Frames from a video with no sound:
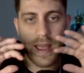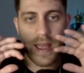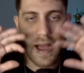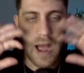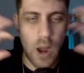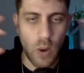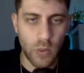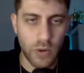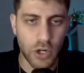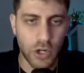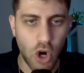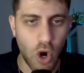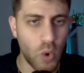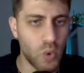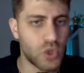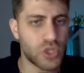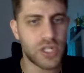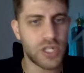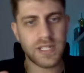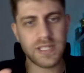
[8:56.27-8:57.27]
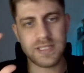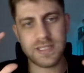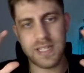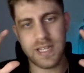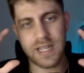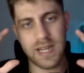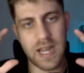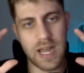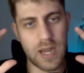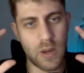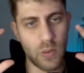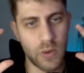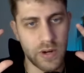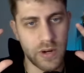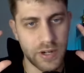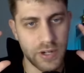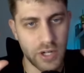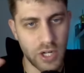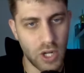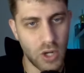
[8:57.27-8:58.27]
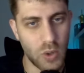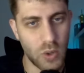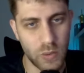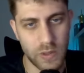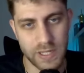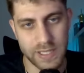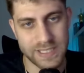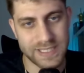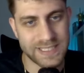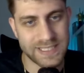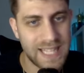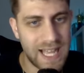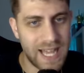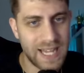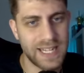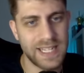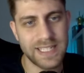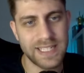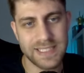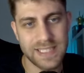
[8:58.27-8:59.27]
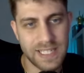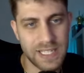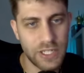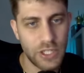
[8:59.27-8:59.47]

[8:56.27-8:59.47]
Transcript: our coaches and our, you know, uh, studies in